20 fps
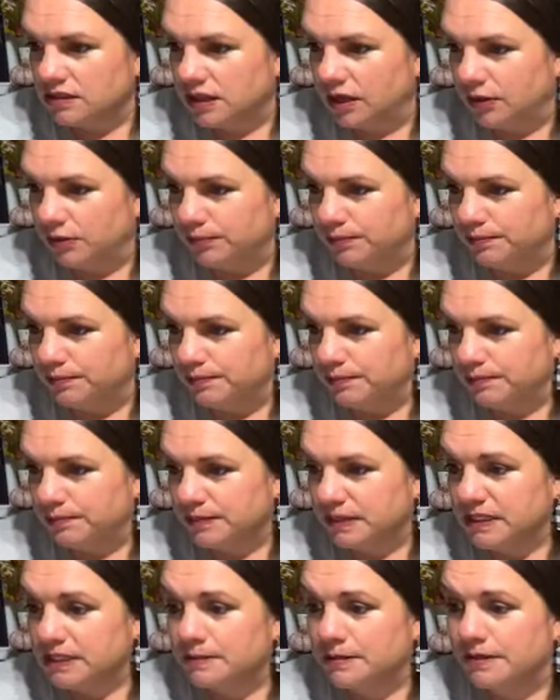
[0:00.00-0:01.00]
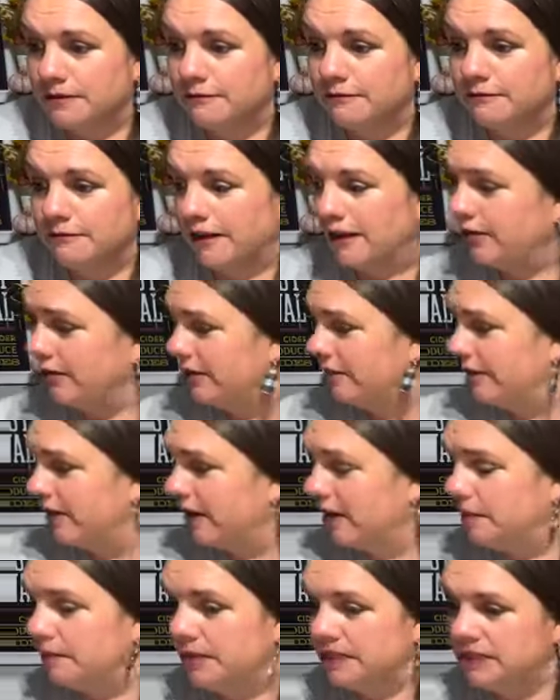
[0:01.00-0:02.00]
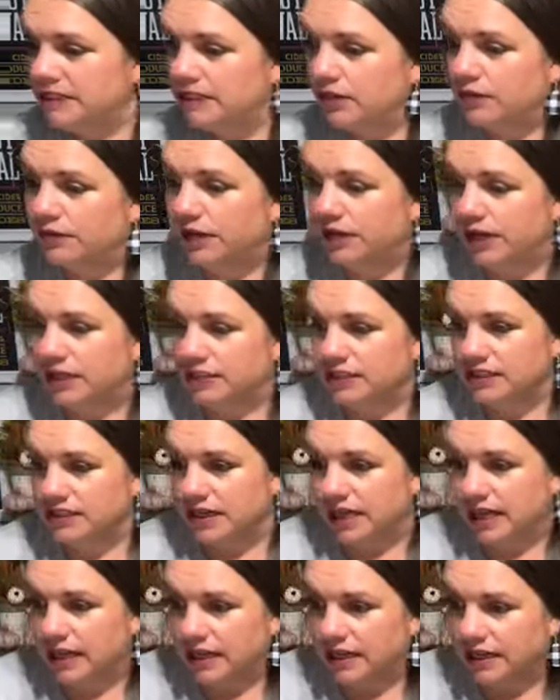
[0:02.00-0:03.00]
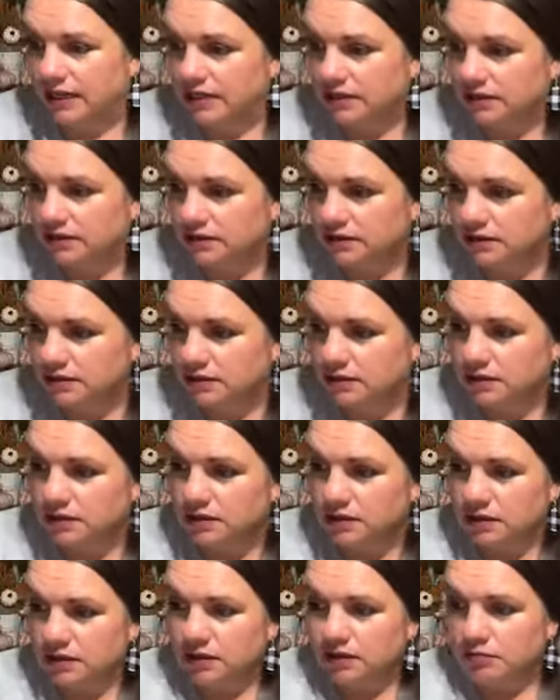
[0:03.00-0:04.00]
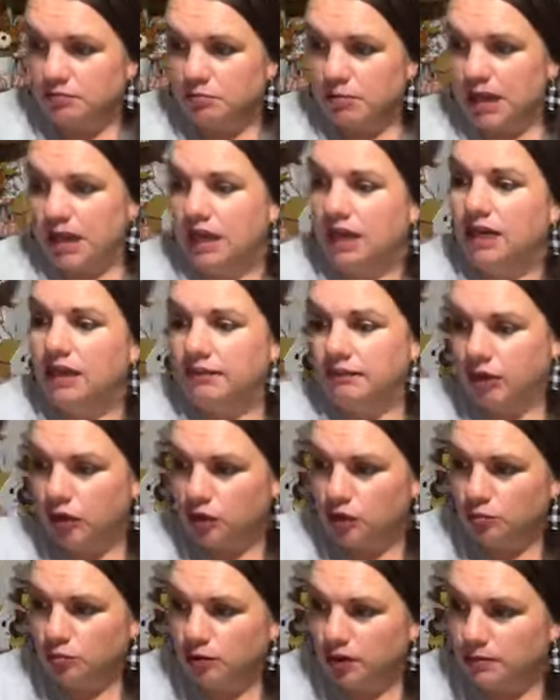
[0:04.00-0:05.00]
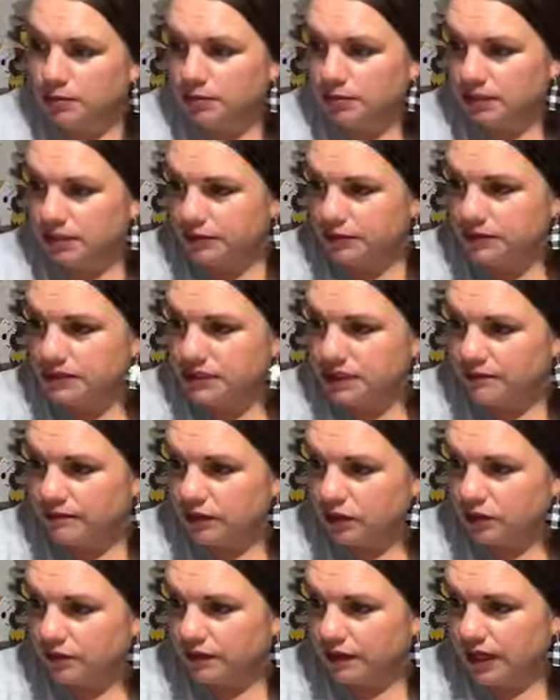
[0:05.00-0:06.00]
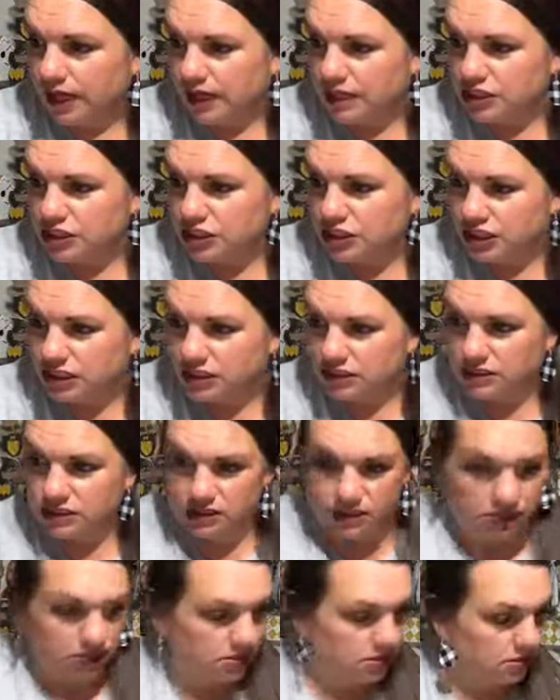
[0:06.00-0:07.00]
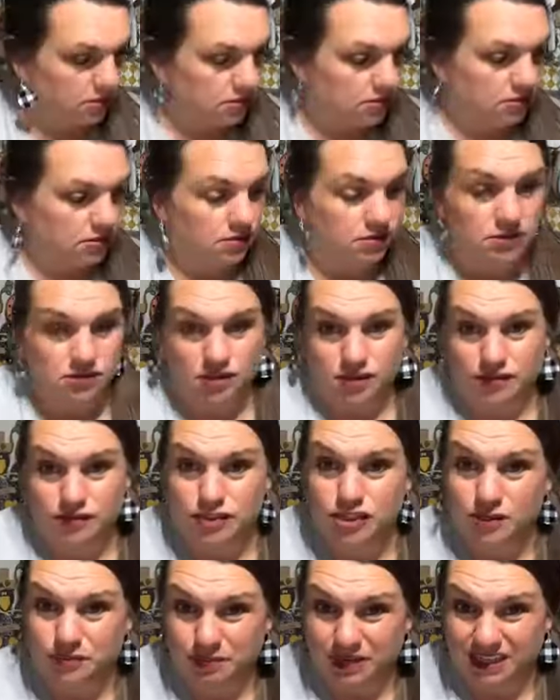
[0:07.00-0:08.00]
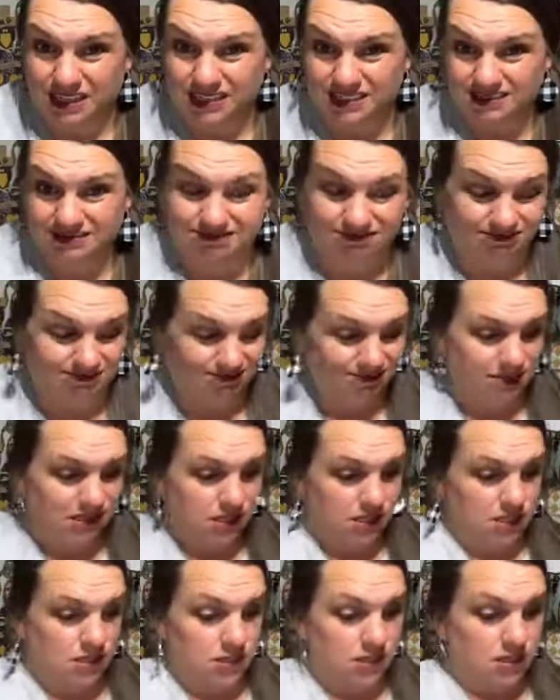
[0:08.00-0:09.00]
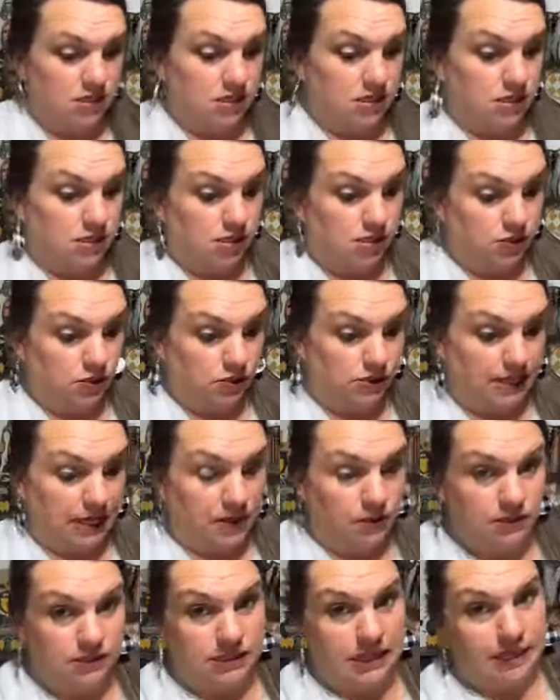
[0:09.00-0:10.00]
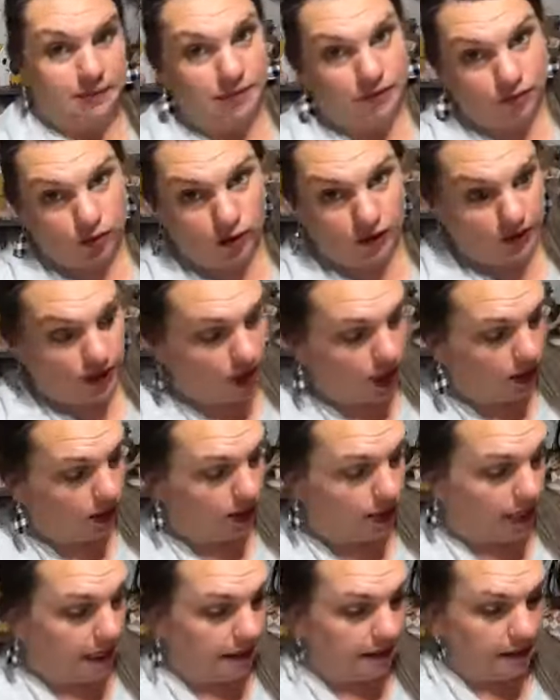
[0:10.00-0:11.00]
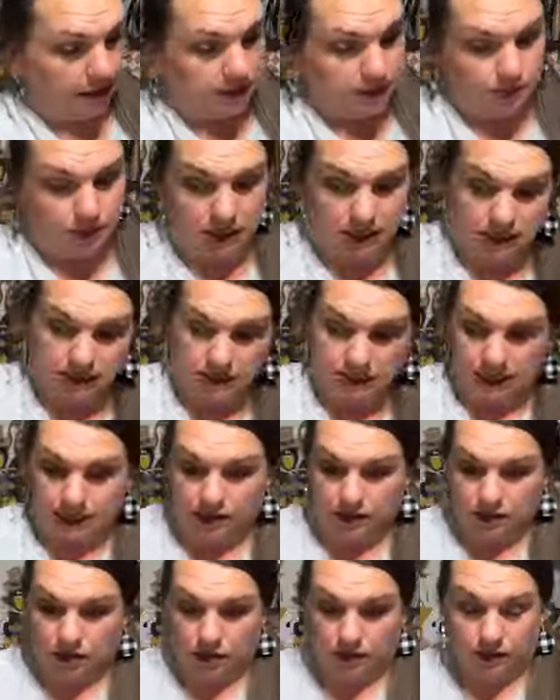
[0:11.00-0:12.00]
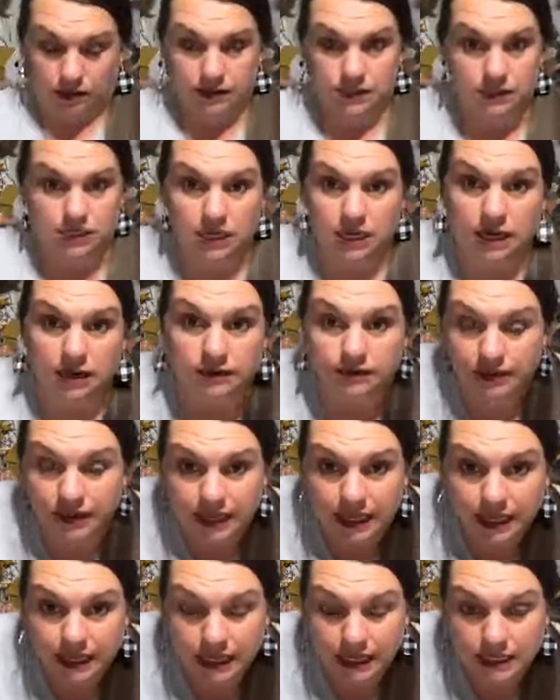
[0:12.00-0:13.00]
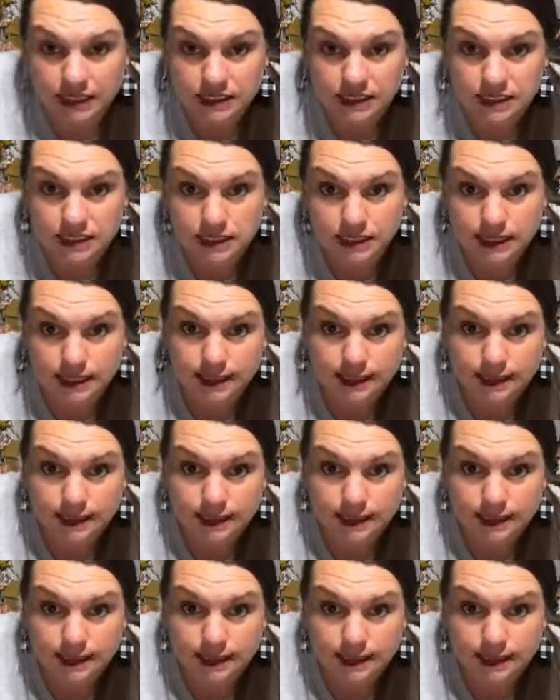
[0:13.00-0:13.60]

So it's been very, very busy over here today. Many of you probably received notifications of shipping. So Zach was like, before the holiday, let's bust out all the stuff. And